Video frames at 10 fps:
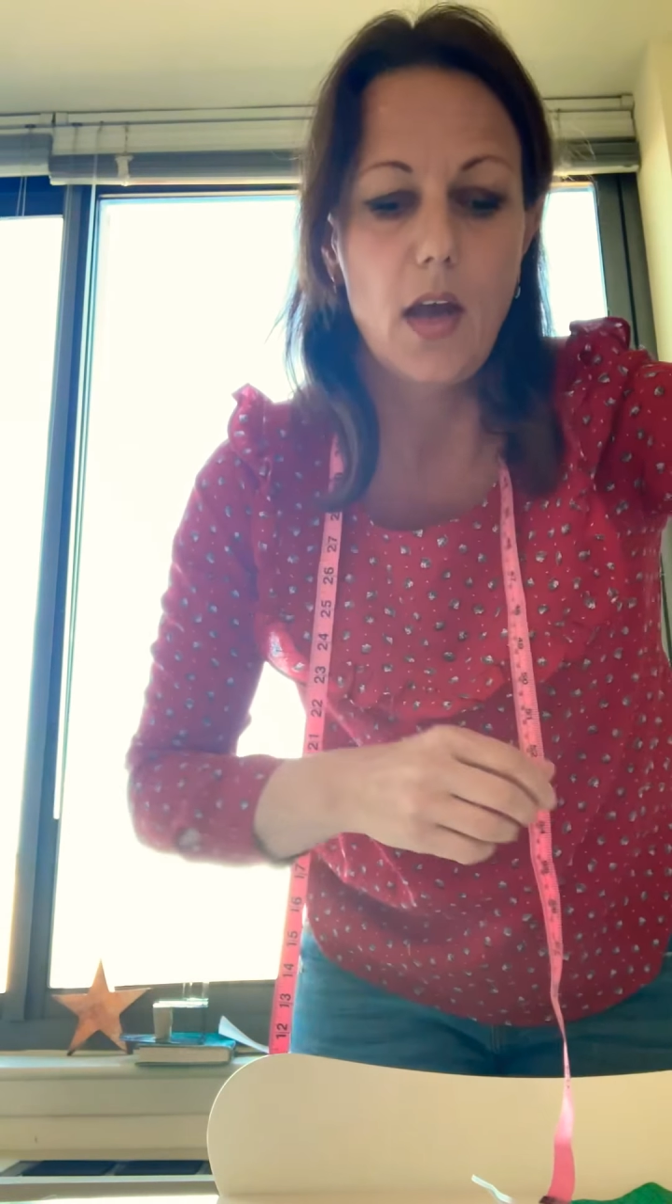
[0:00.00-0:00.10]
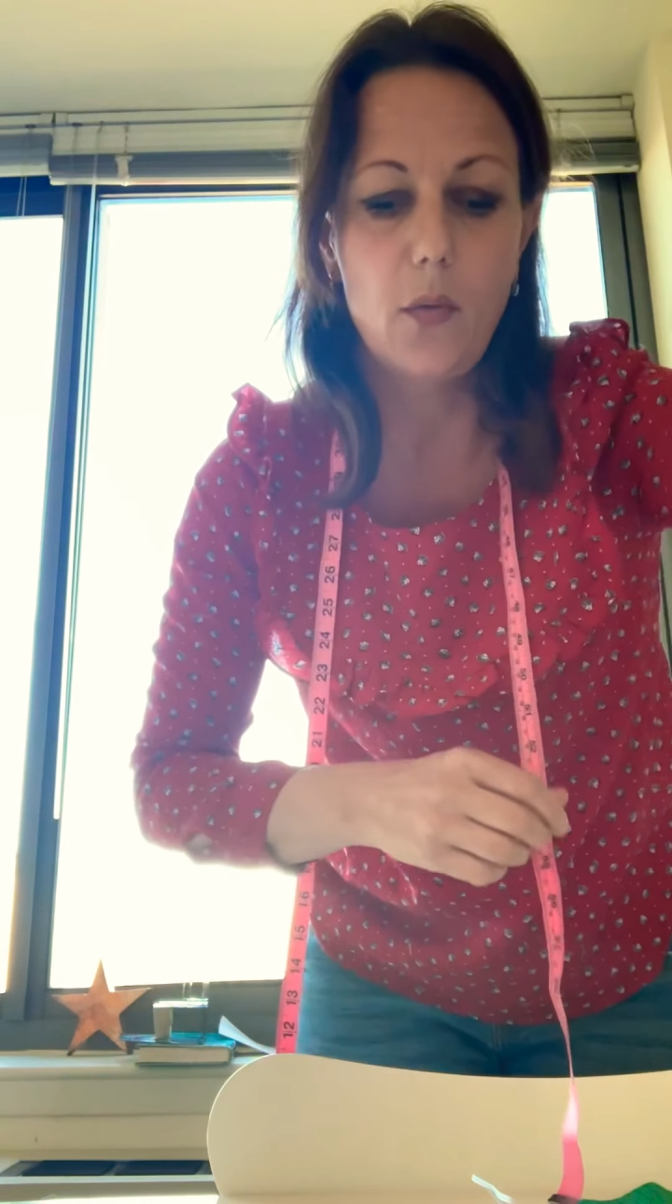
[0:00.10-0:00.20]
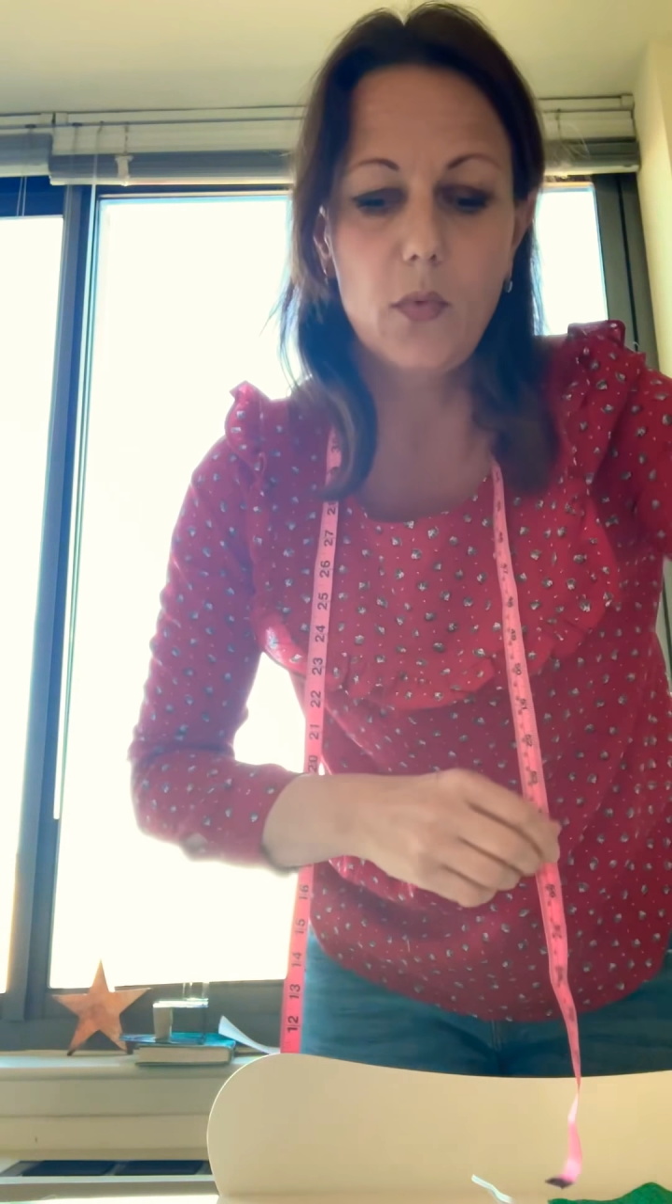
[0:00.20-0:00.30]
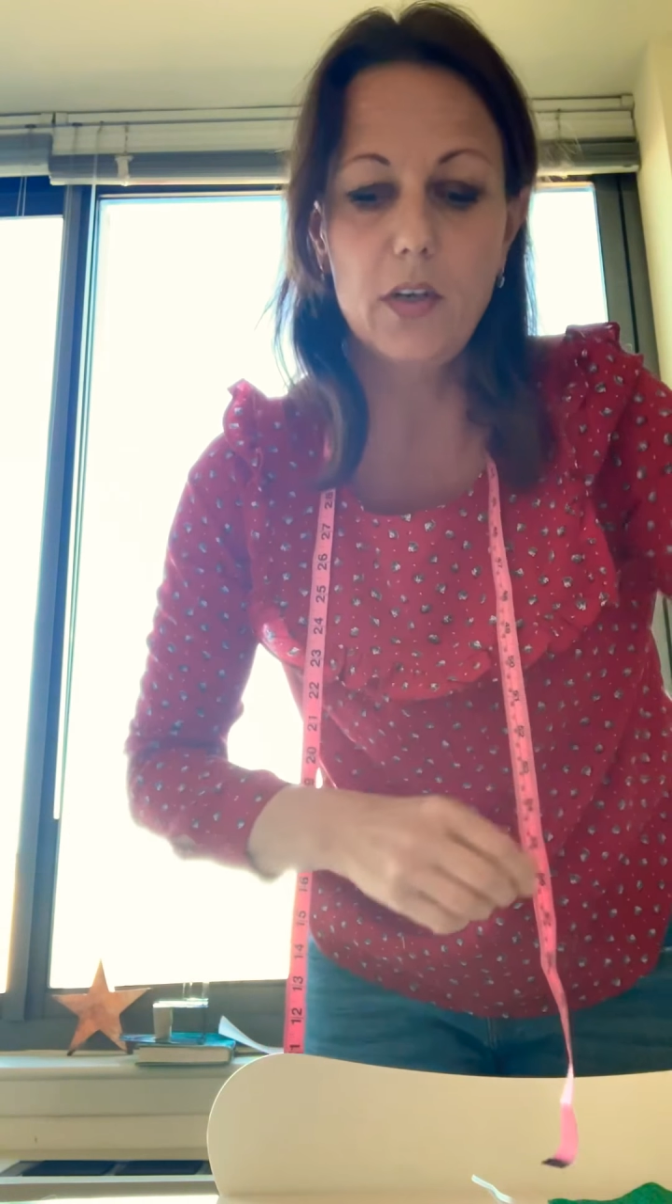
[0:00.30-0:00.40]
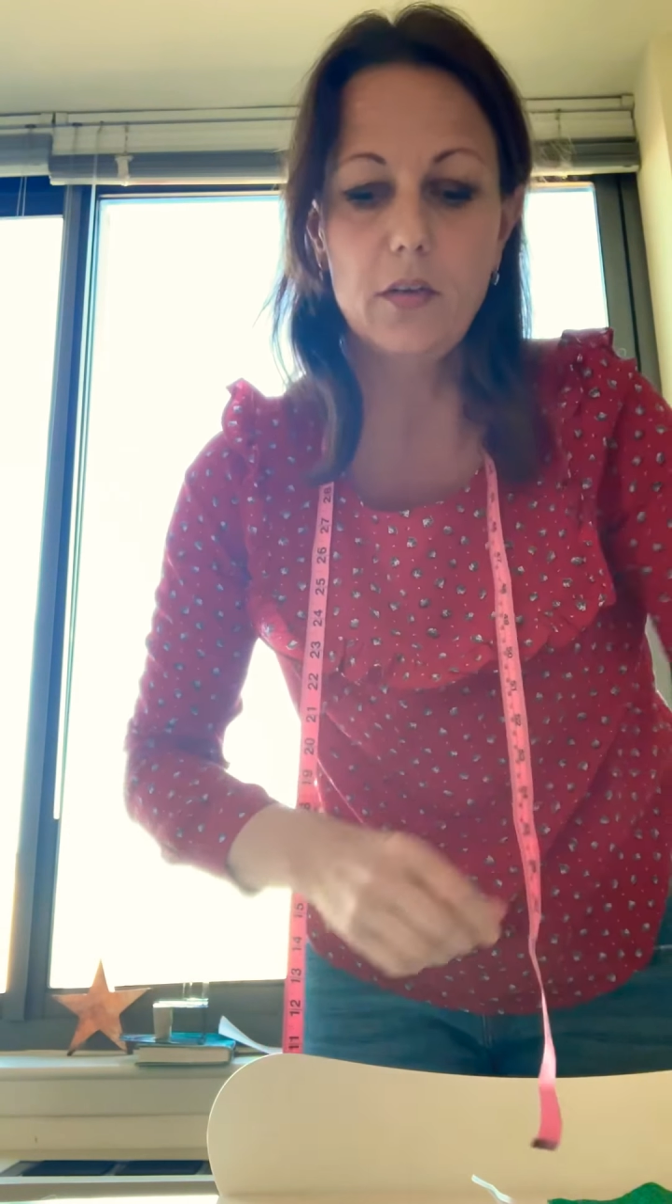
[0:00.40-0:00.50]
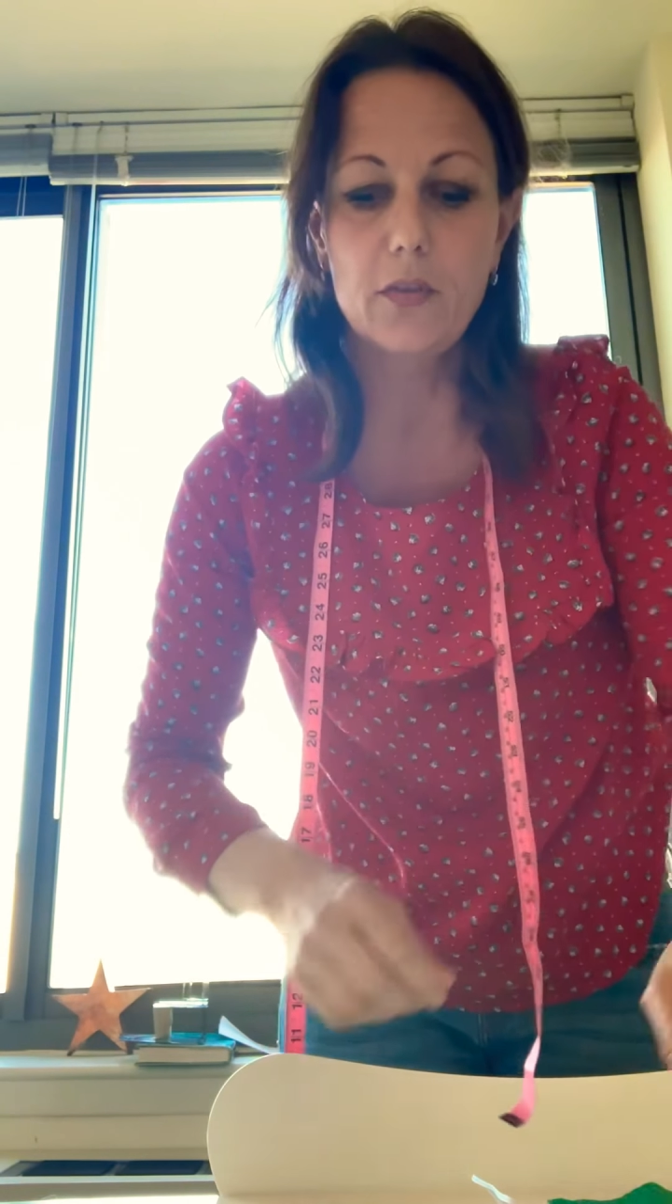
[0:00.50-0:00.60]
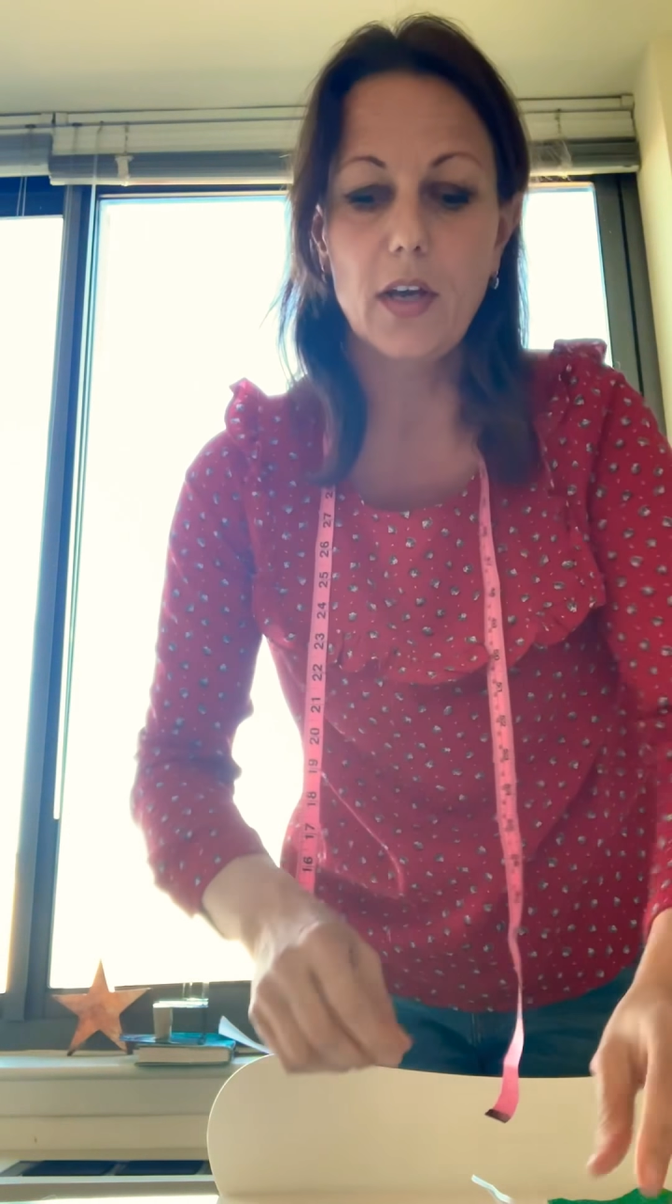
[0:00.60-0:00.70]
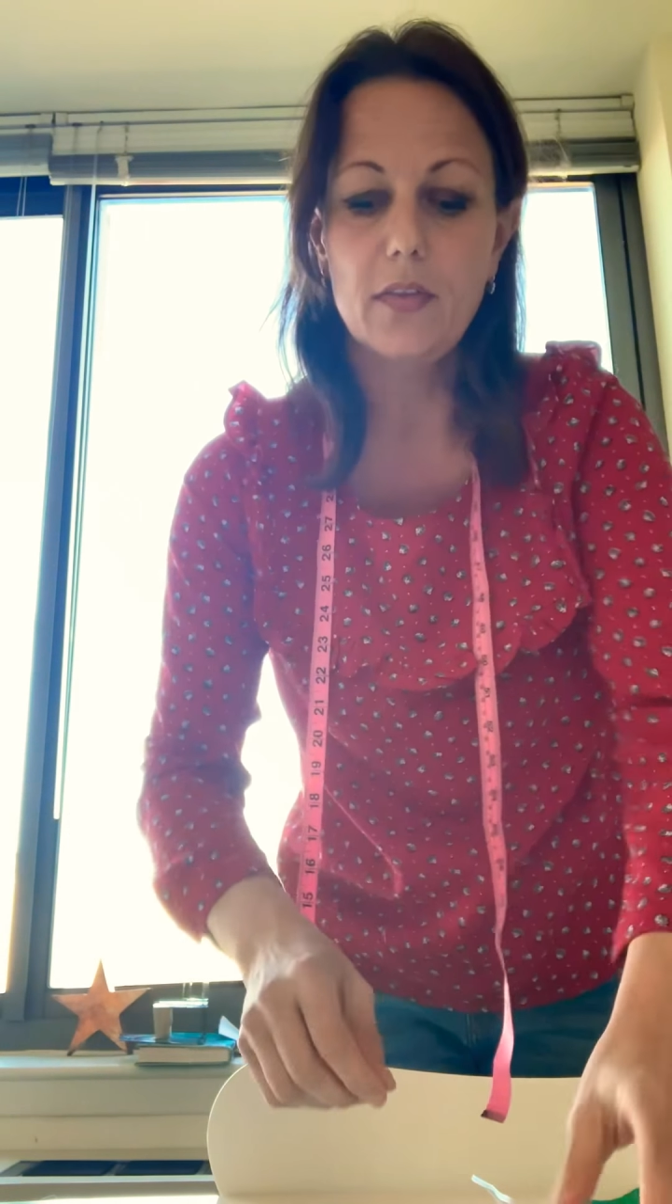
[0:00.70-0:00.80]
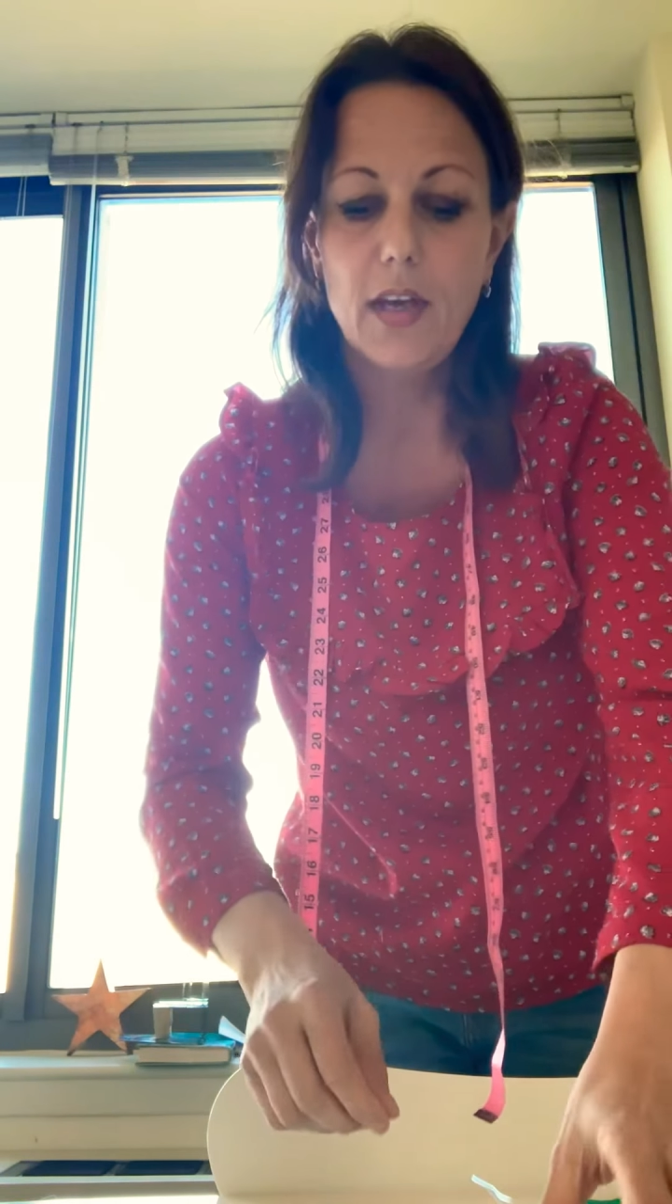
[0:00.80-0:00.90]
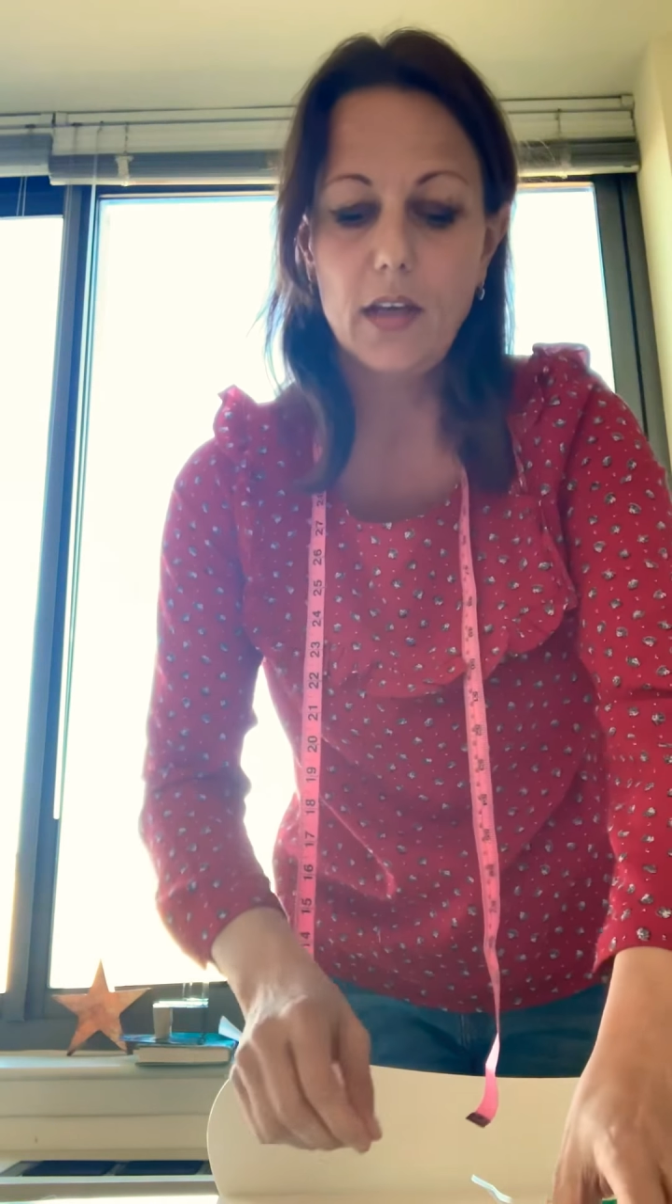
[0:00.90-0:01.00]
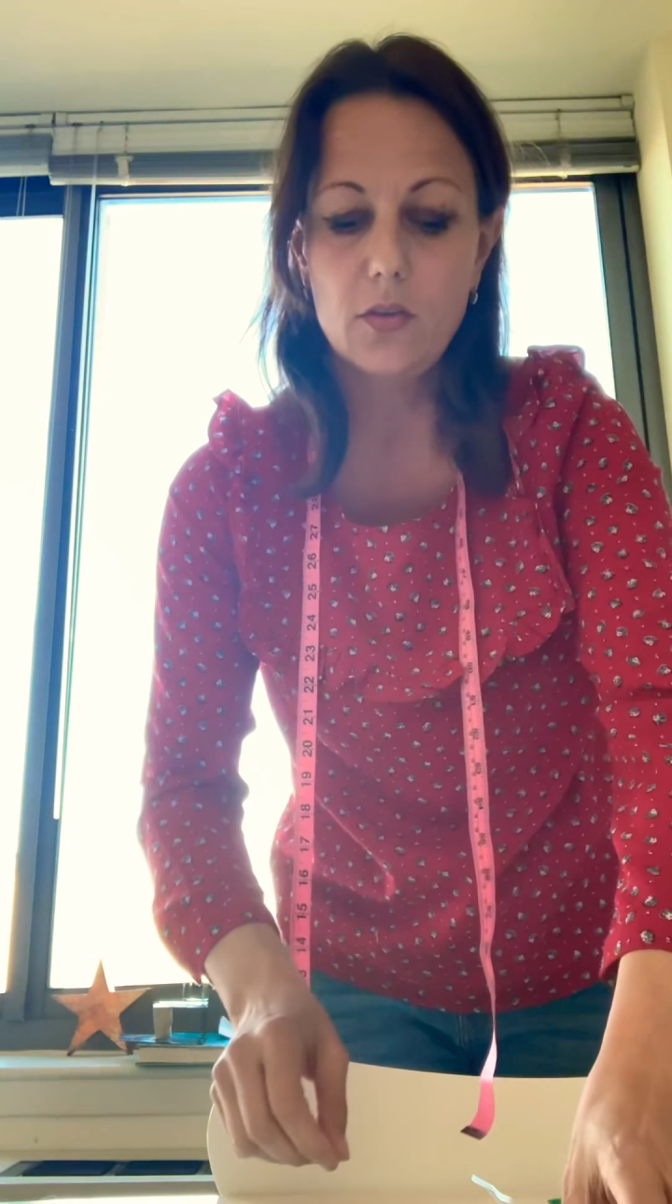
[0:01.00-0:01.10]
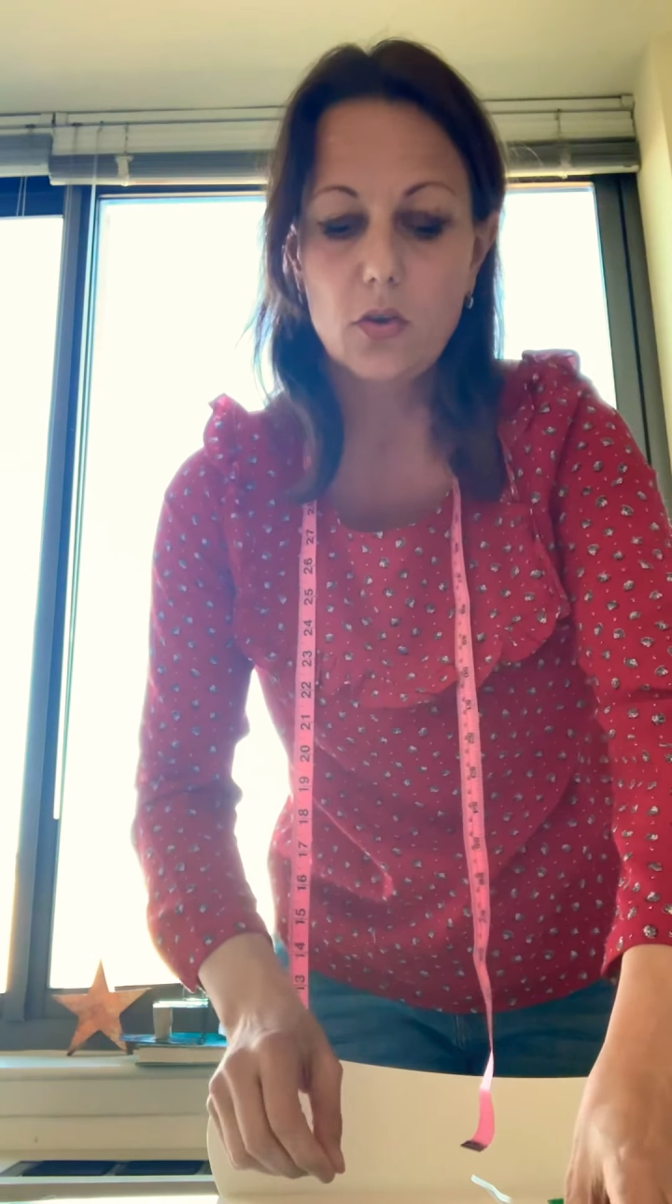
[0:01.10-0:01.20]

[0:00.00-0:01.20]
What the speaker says: And when you've done that,